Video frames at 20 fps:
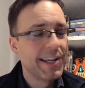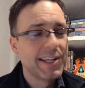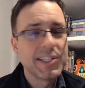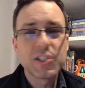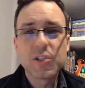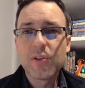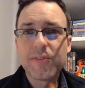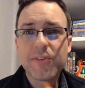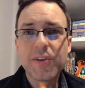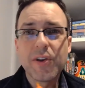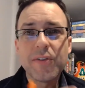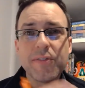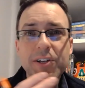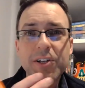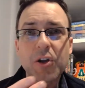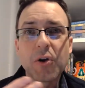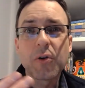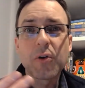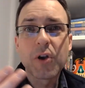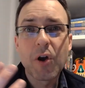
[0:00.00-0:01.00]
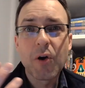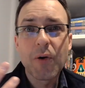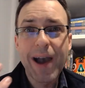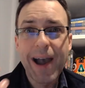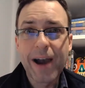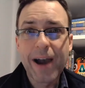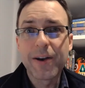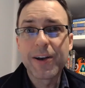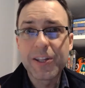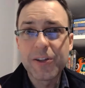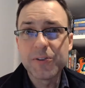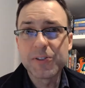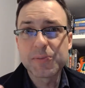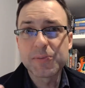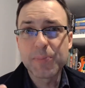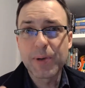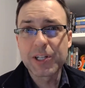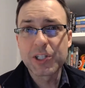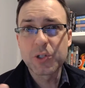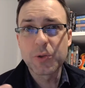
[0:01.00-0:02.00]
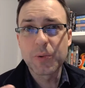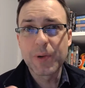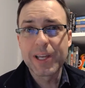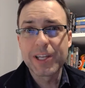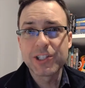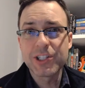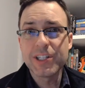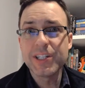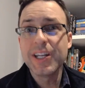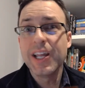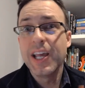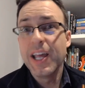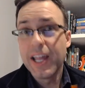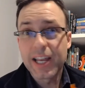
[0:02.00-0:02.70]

So if you ever don't know how to use punctuation,